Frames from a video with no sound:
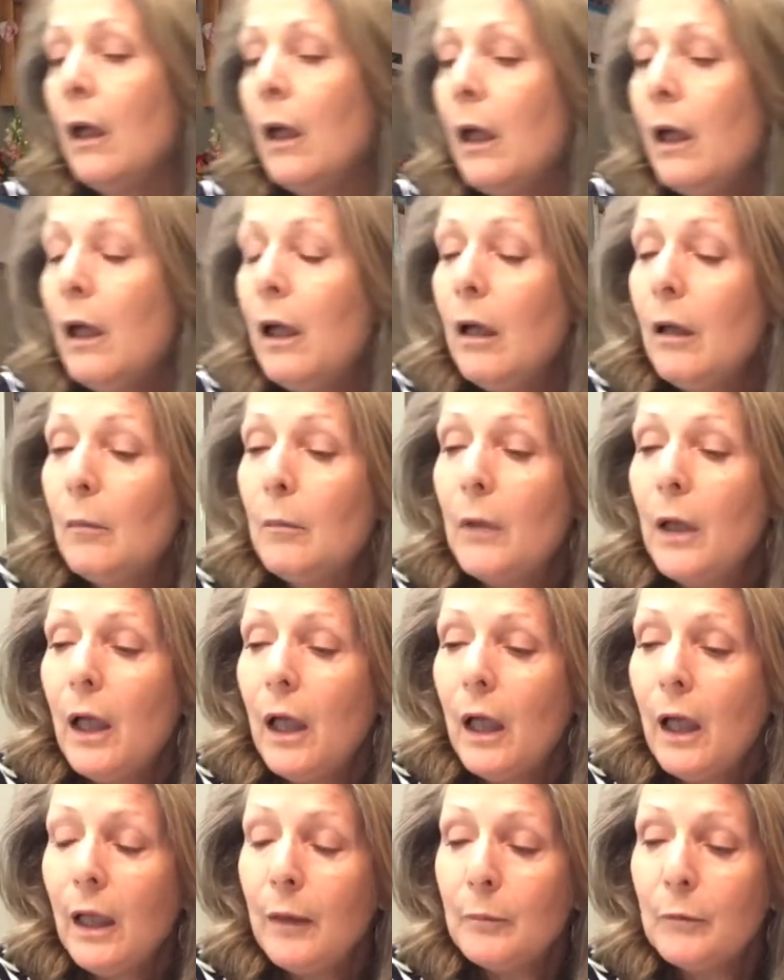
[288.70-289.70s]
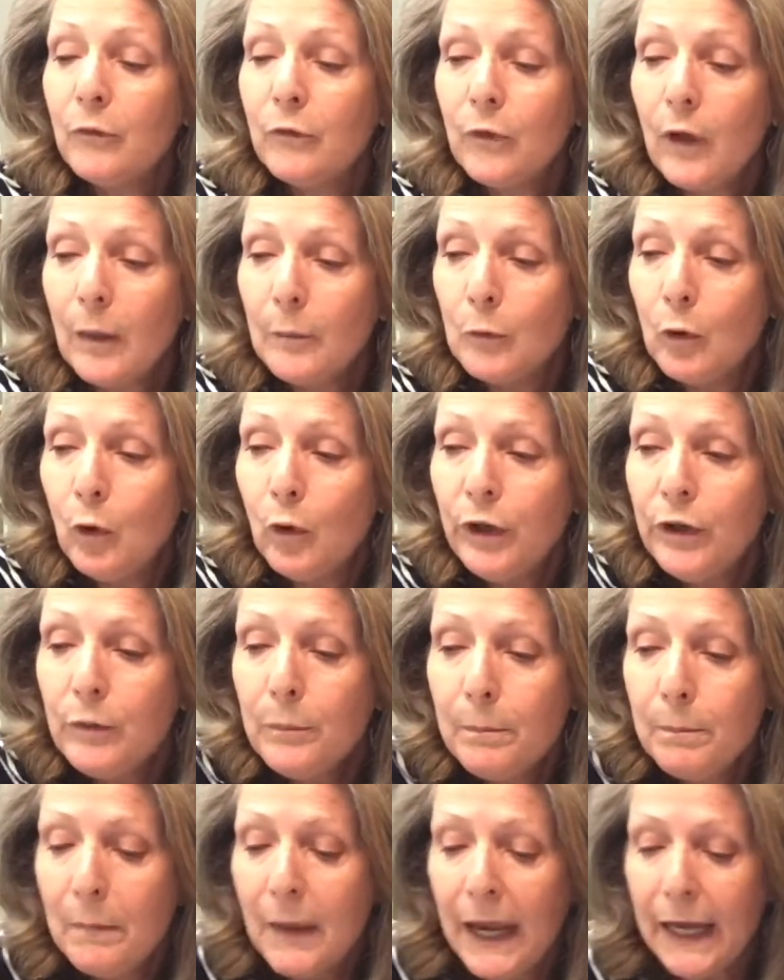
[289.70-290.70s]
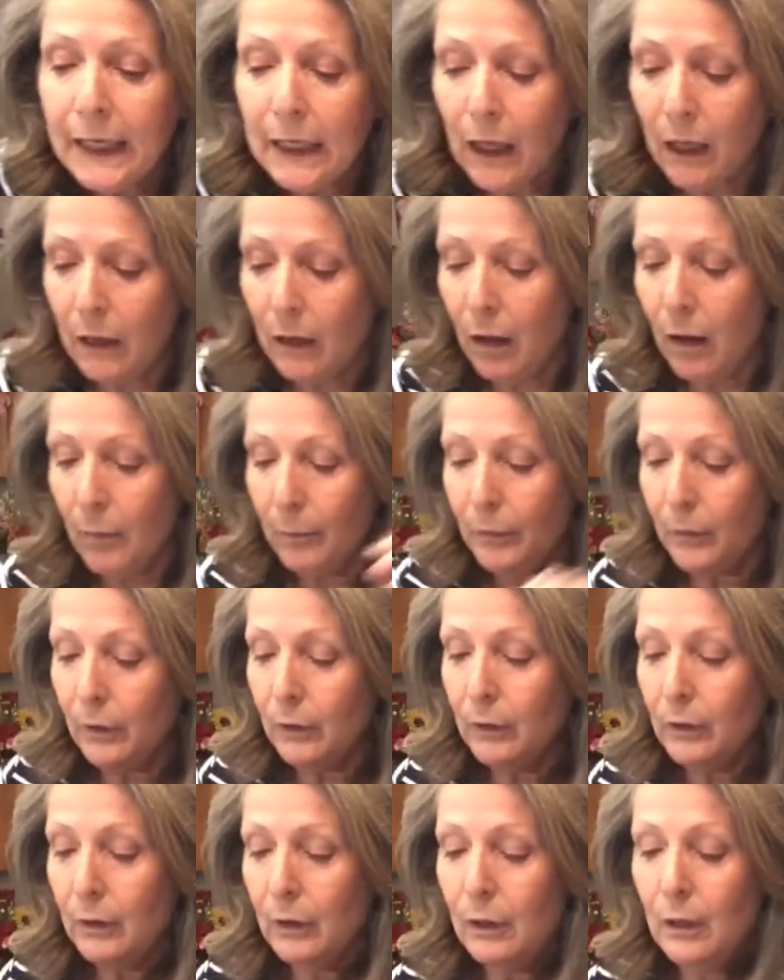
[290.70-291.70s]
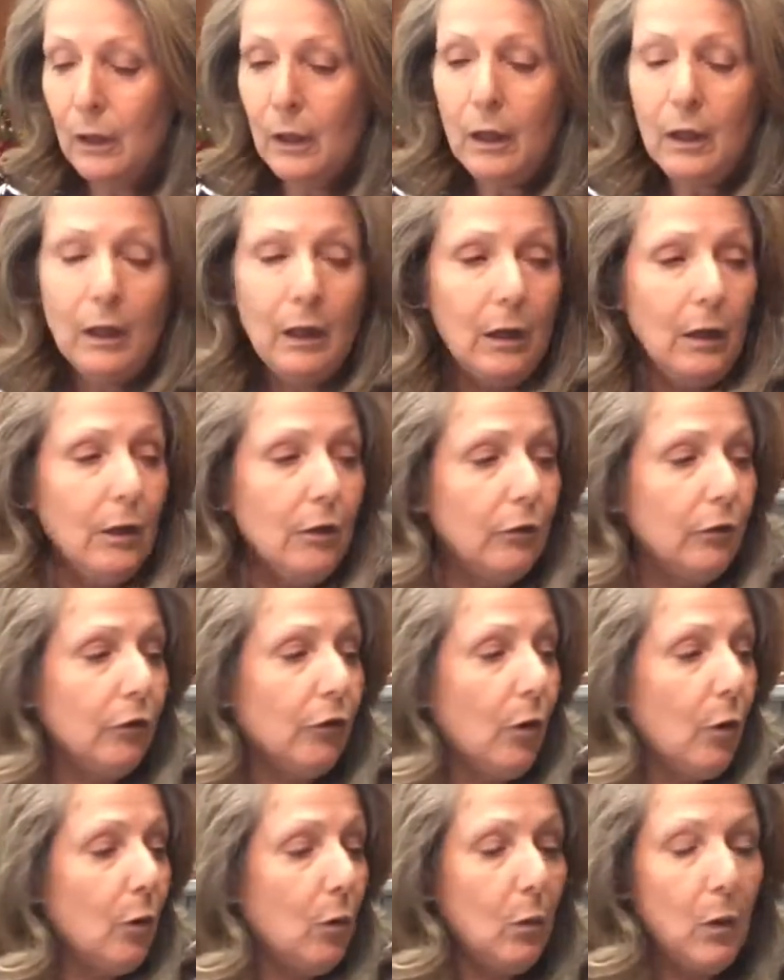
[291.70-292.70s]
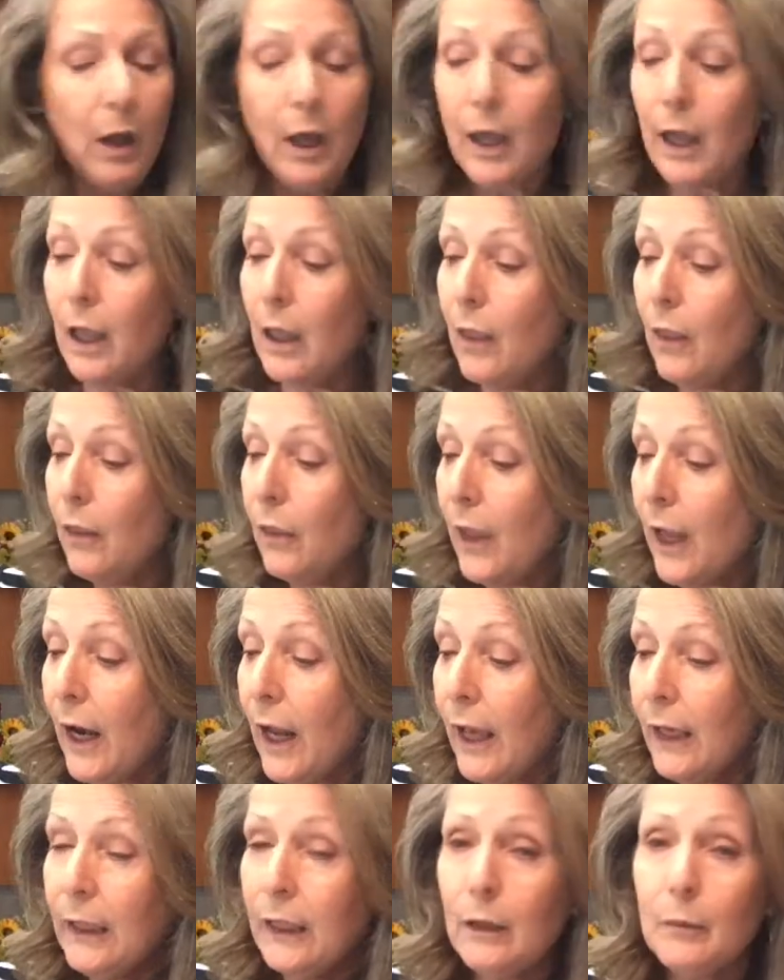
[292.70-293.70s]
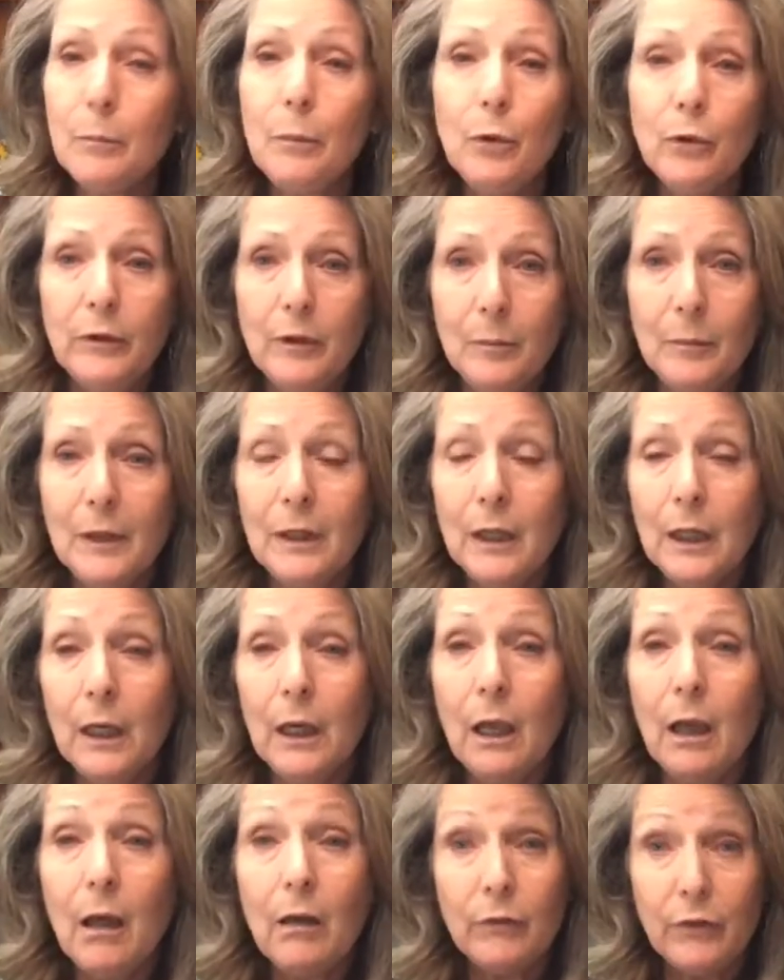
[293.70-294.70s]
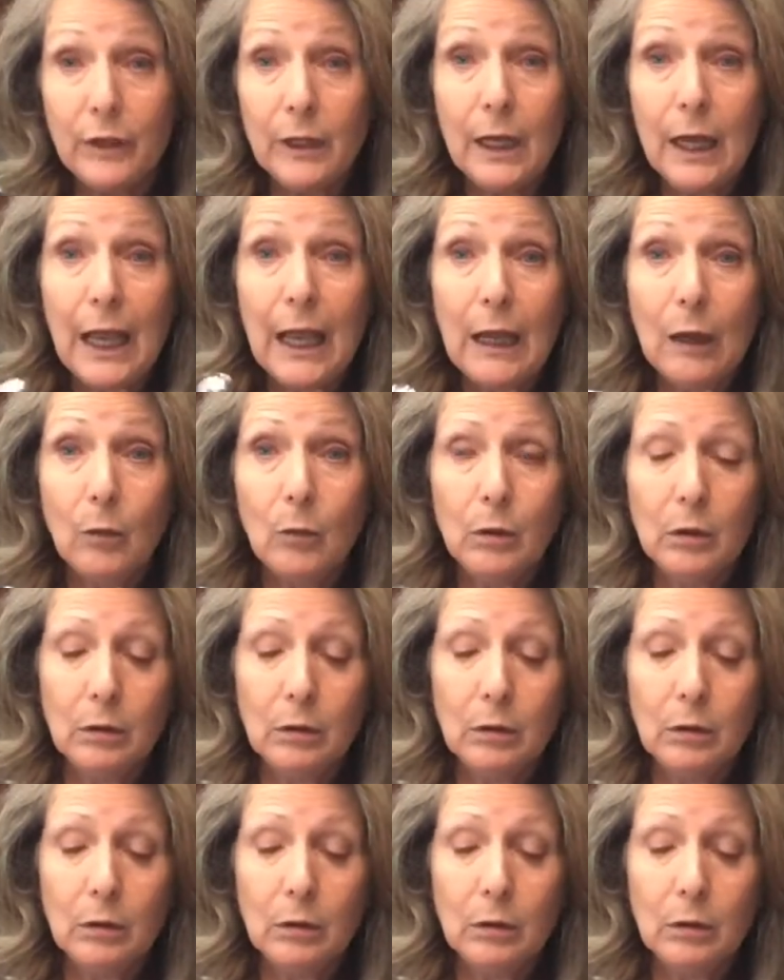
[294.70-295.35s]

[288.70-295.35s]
I'm going to make a couple so that I can put them in the oven now.